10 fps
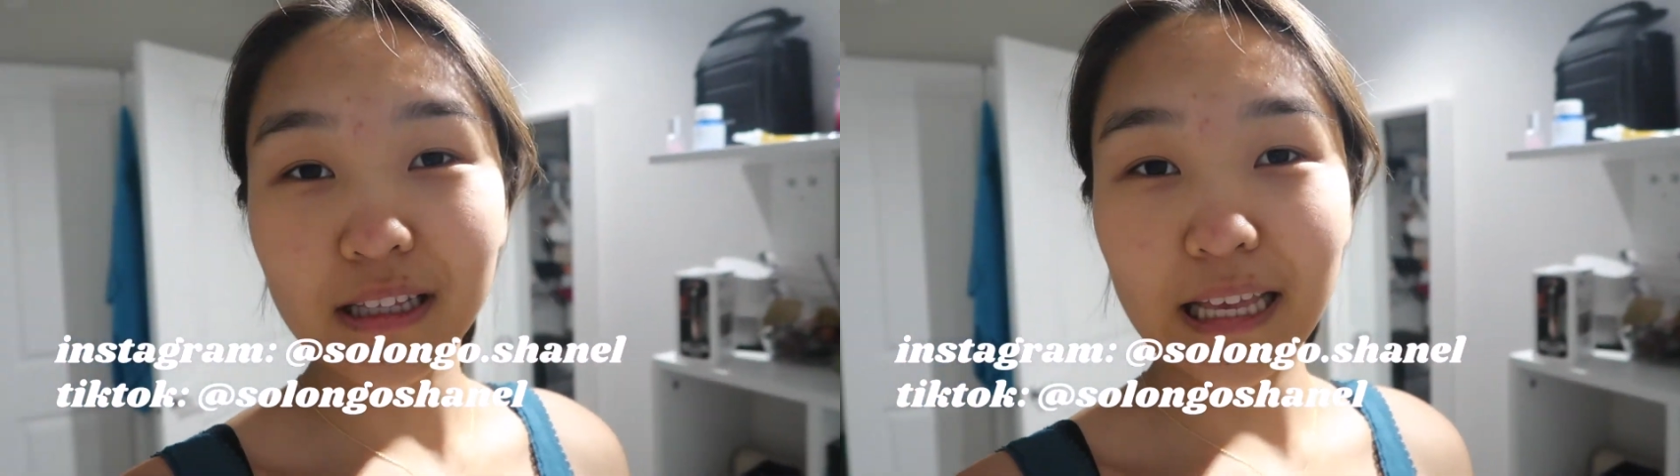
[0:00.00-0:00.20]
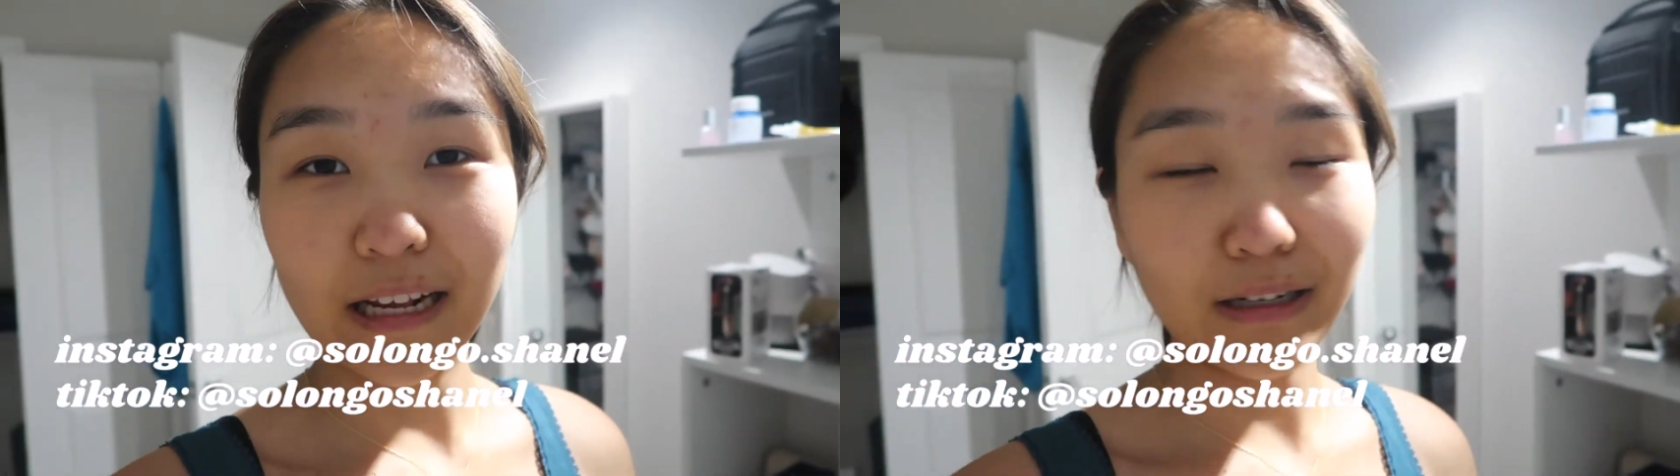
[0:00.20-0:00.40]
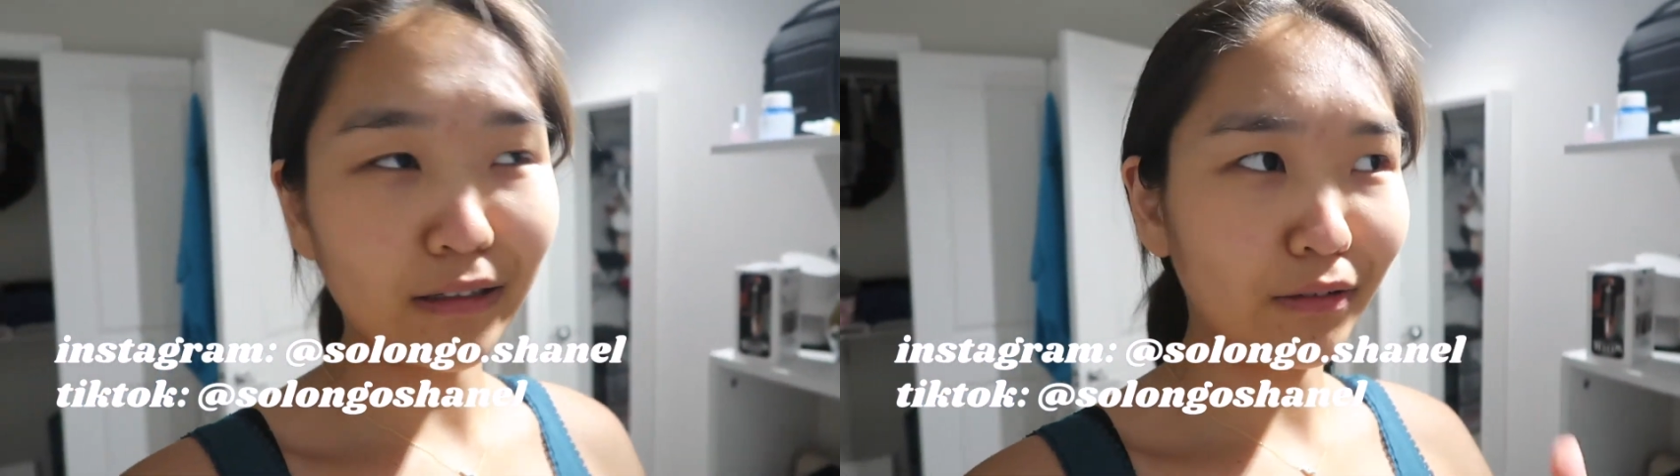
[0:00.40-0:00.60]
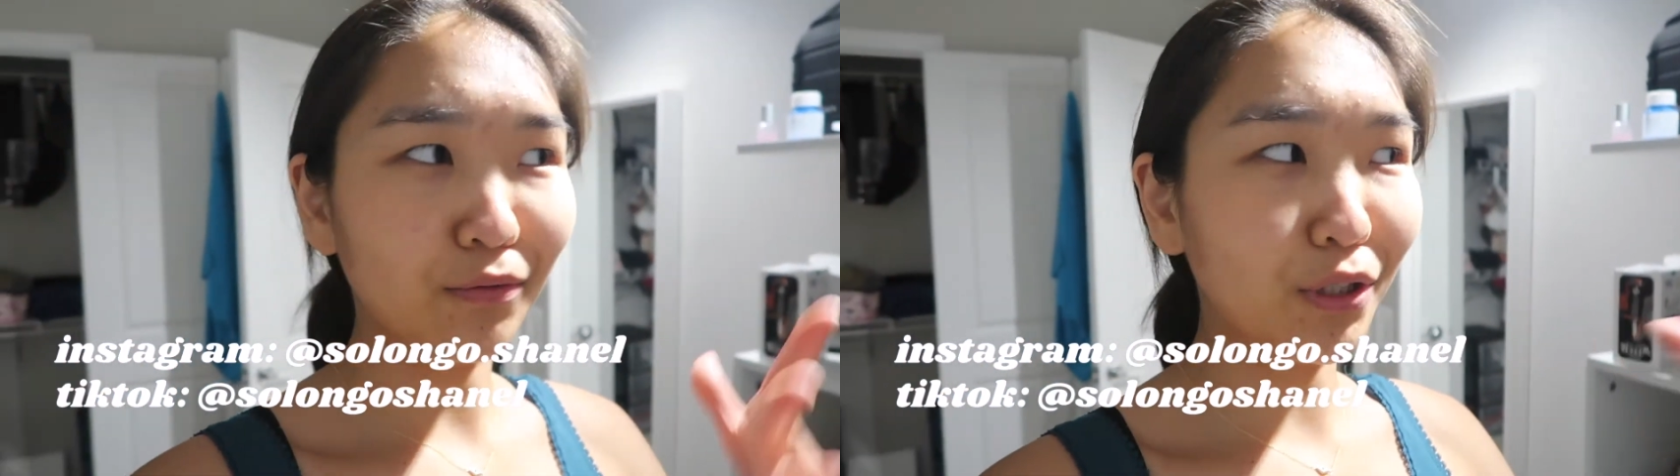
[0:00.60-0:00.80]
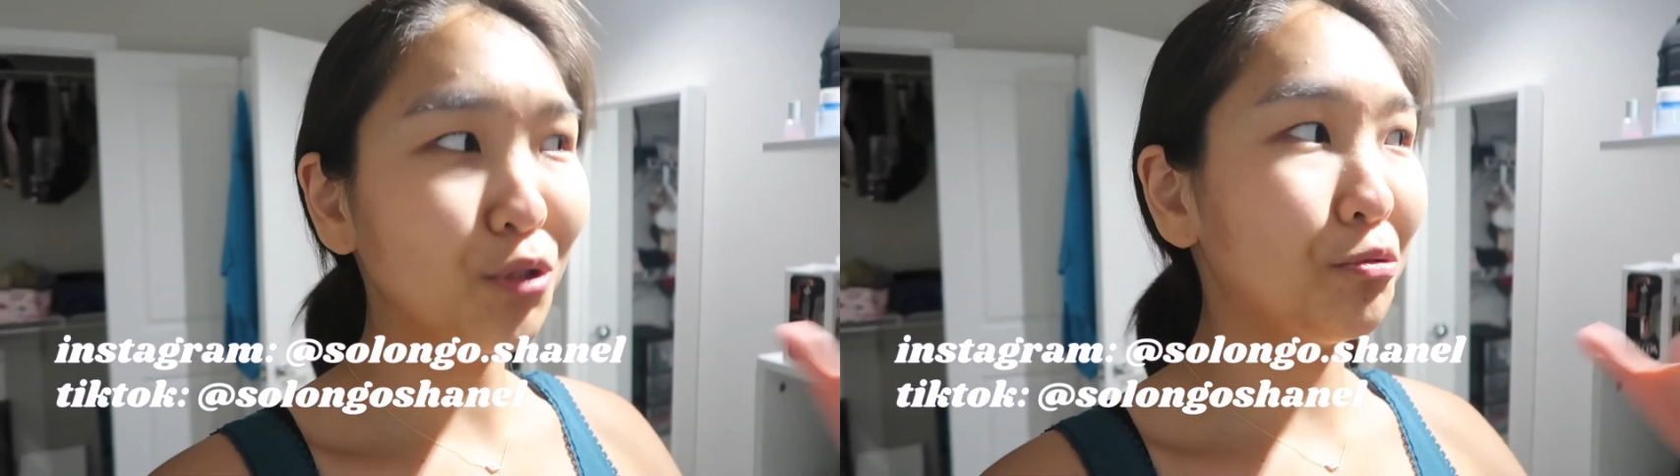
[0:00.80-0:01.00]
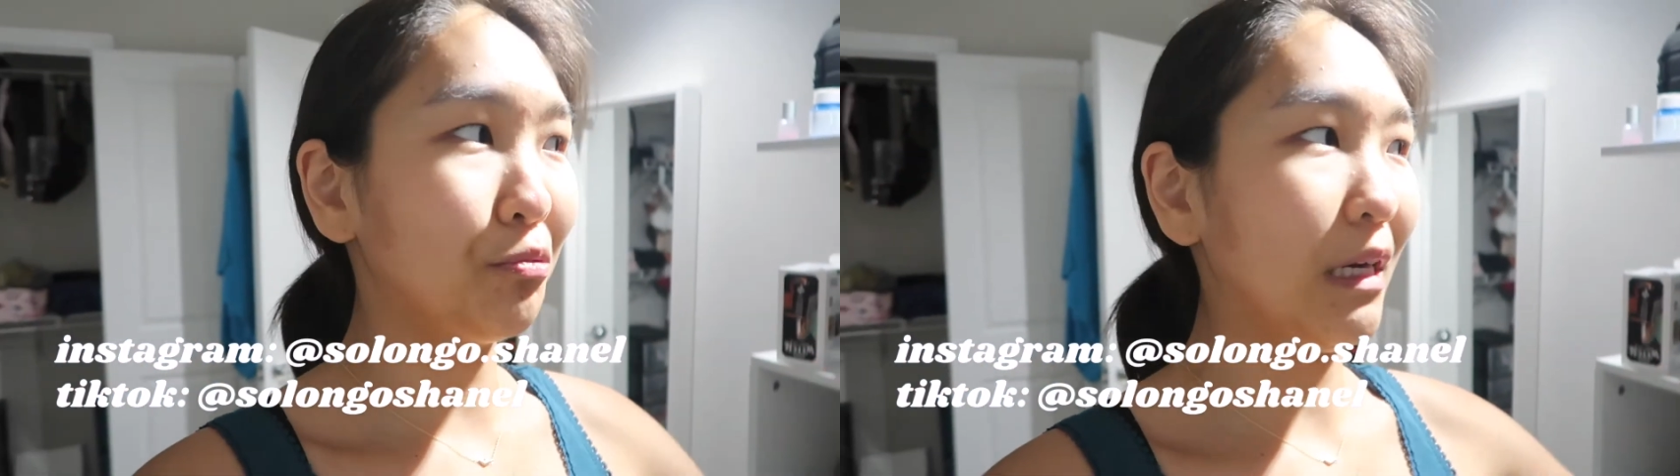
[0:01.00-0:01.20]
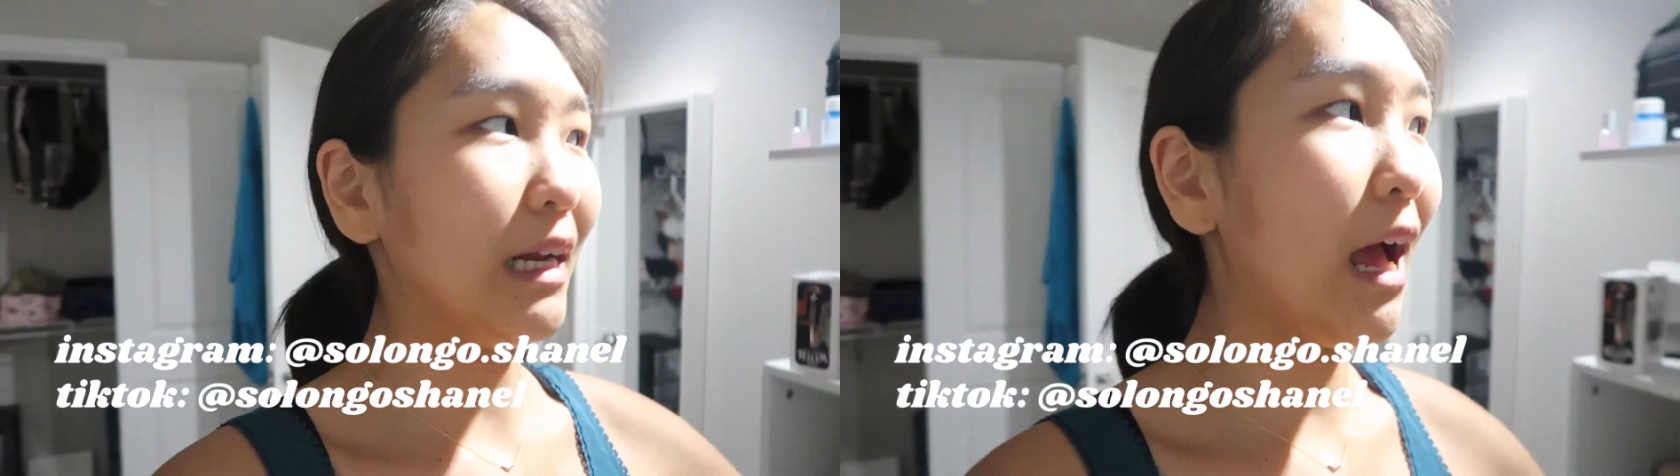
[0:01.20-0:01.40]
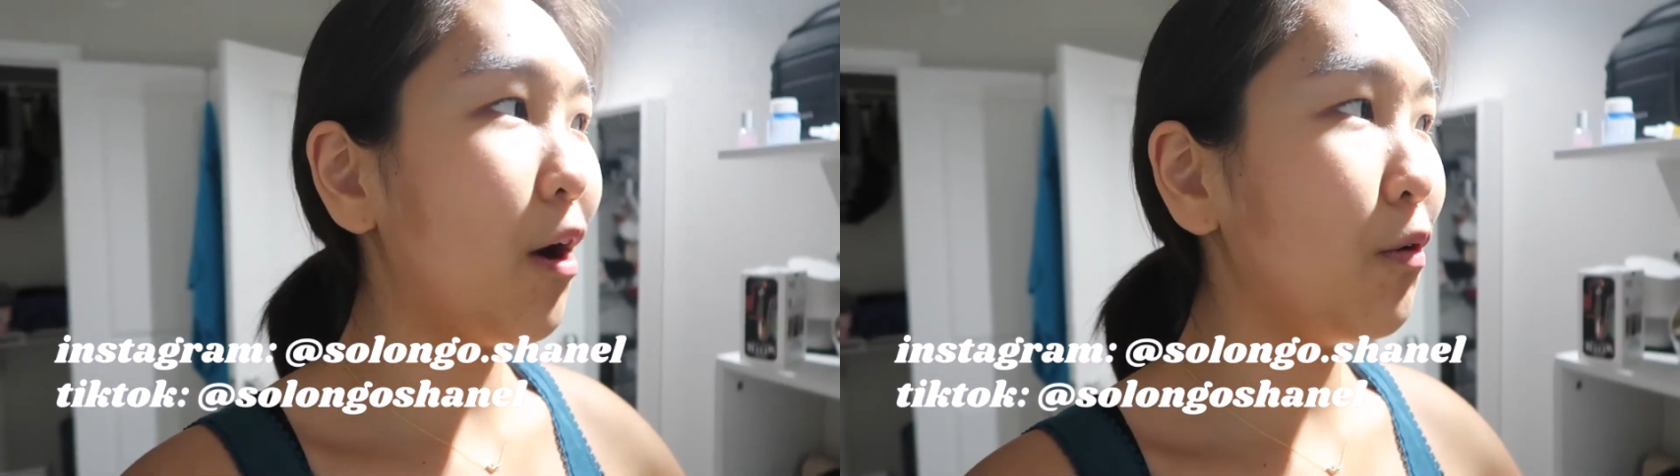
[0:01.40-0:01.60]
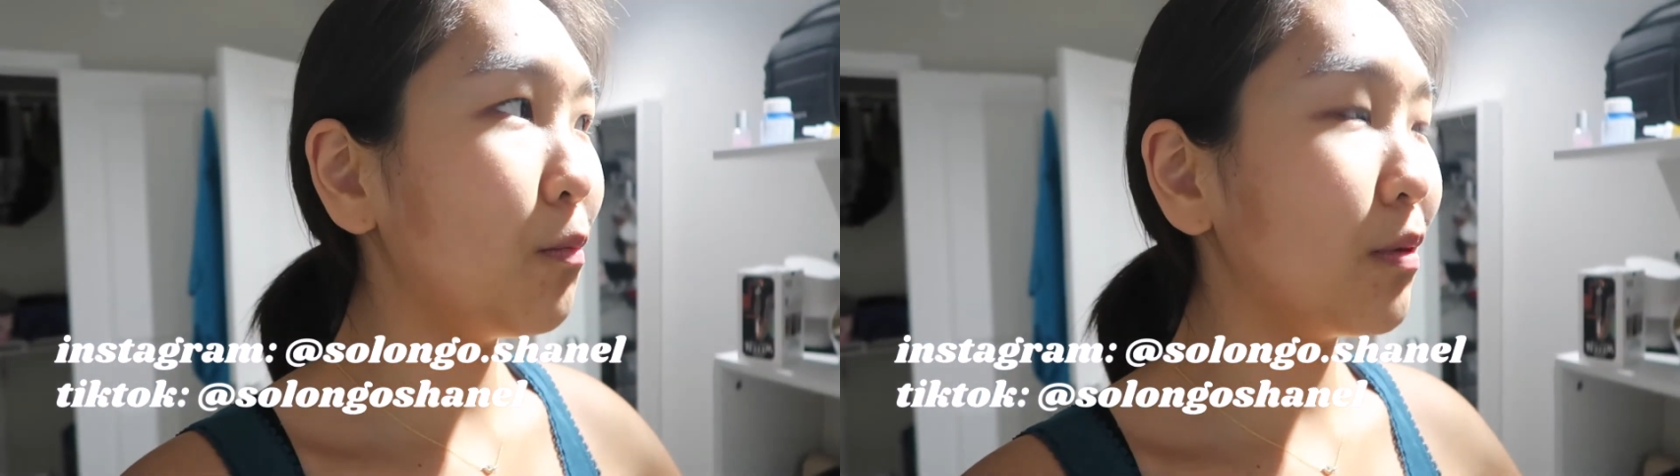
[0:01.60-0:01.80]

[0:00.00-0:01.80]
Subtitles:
like redo it right now.